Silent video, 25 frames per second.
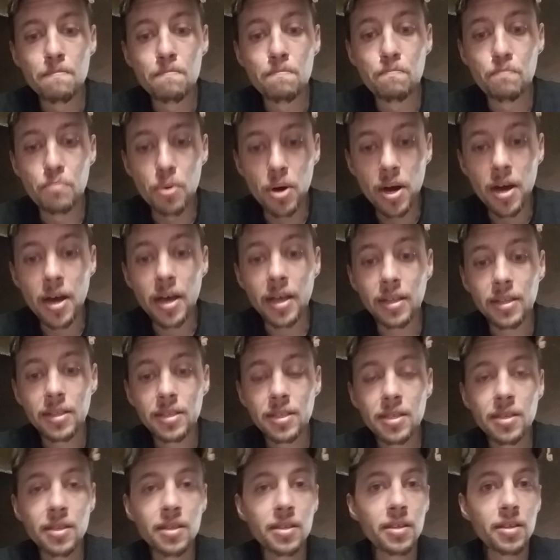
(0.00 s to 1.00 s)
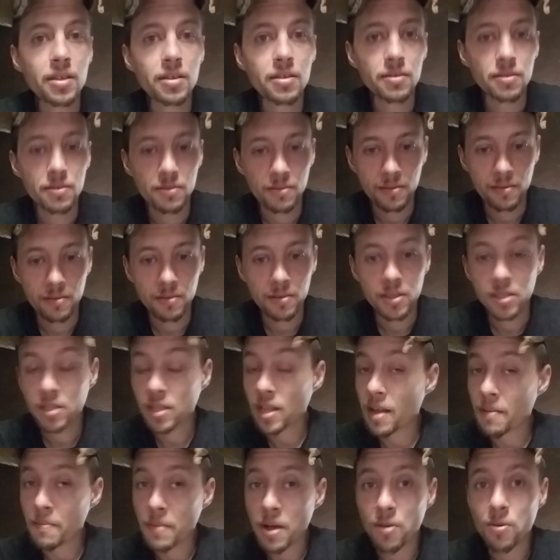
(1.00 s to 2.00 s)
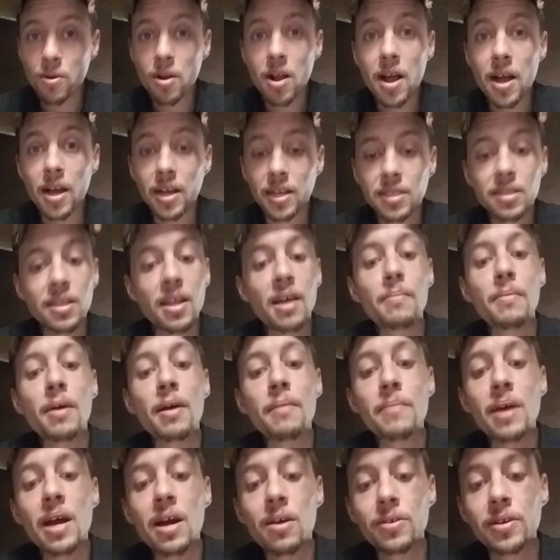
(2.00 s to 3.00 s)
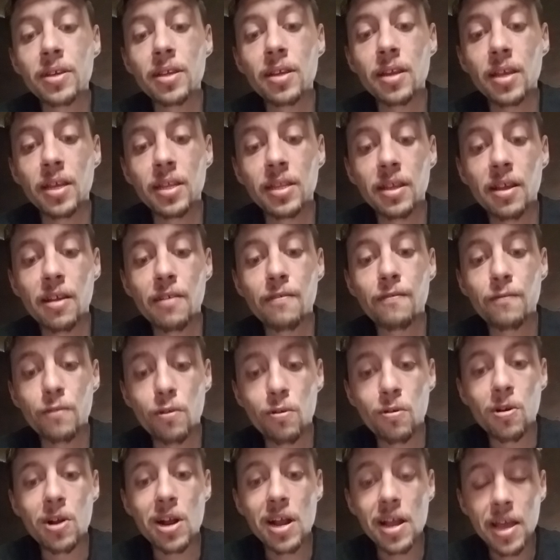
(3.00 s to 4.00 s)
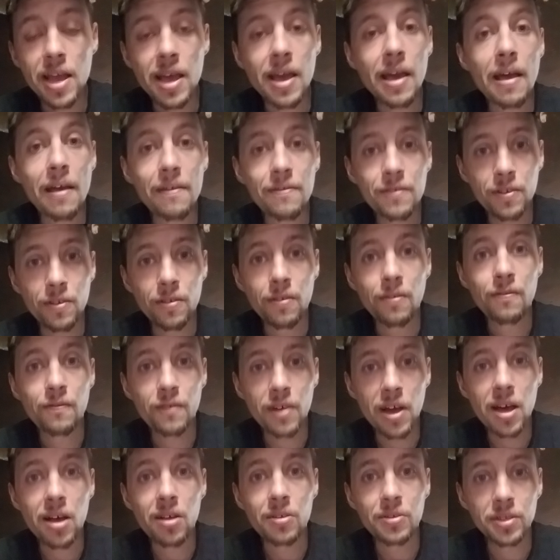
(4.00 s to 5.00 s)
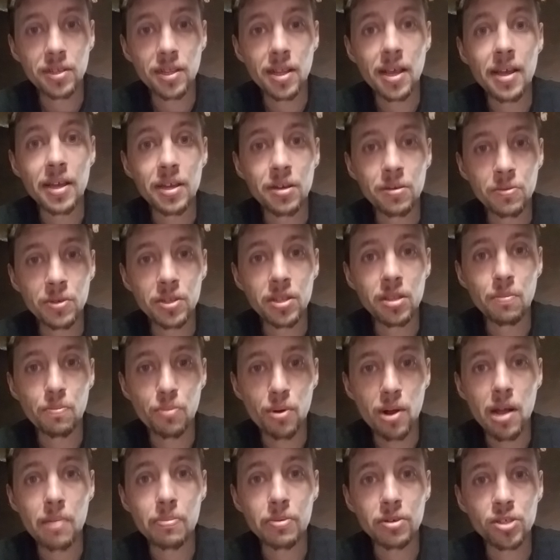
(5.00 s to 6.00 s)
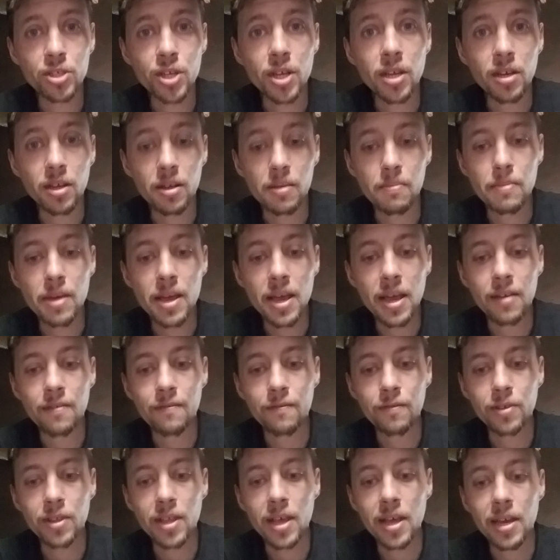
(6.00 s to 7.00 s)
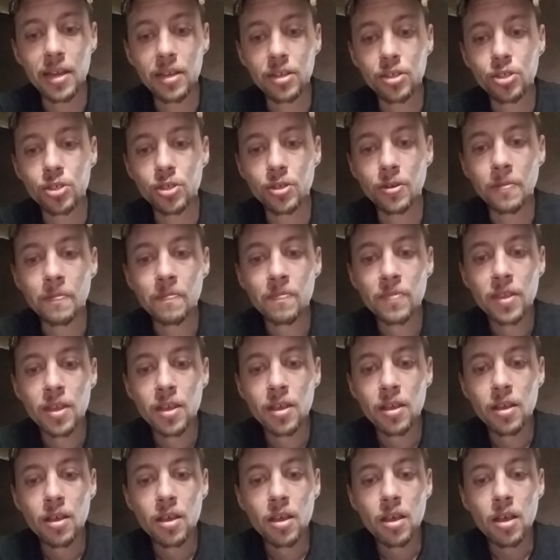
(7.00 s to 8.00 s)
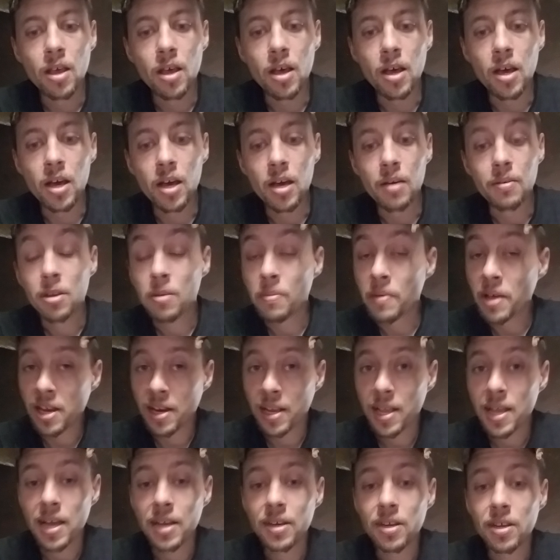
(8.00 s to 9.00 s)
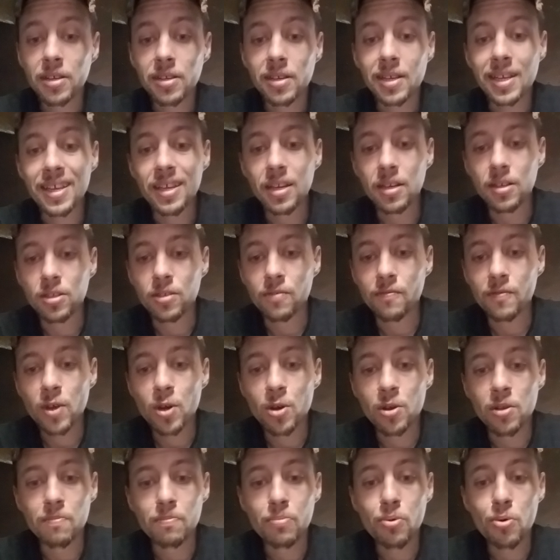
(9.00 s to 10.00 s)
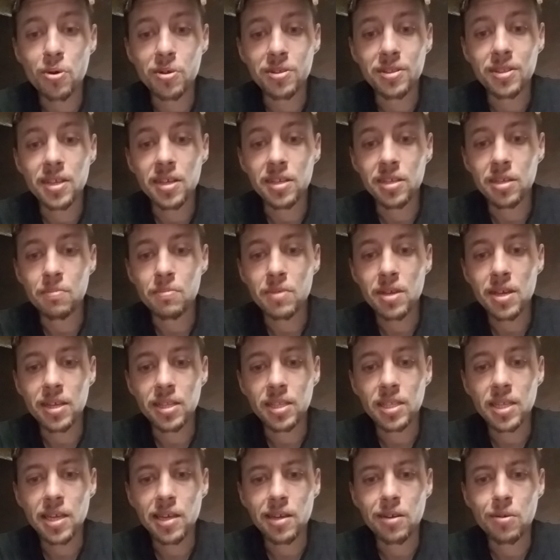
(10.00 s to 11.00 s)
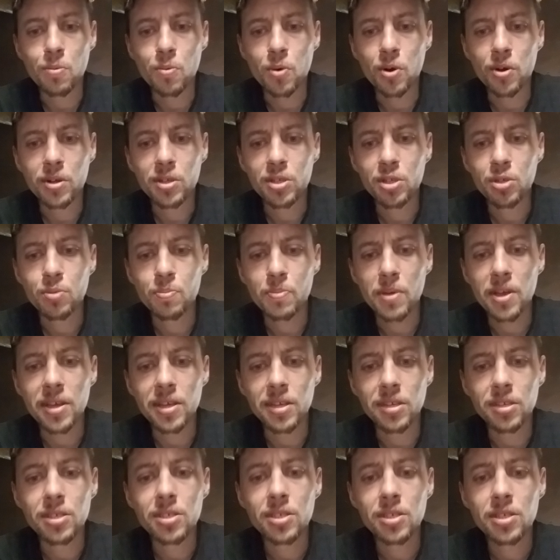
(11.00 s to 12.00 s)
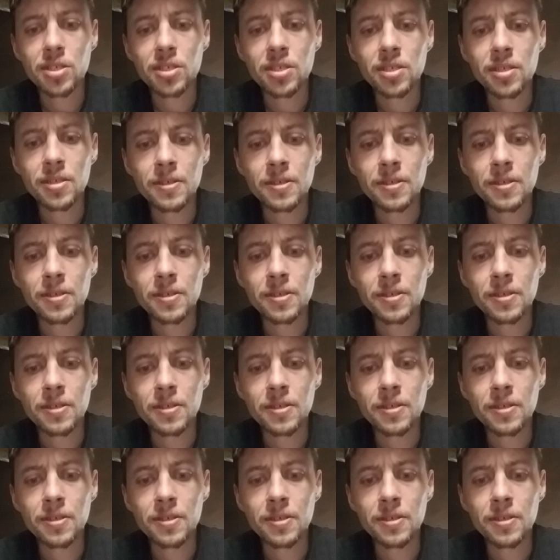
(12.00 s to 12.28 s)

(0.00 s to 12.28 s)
but it's not my rock, it's not my mountain, and therefore I have to follow in line with the proper chain of command for that issue. Command and conduct, again, is a very important thing to me. I take workspace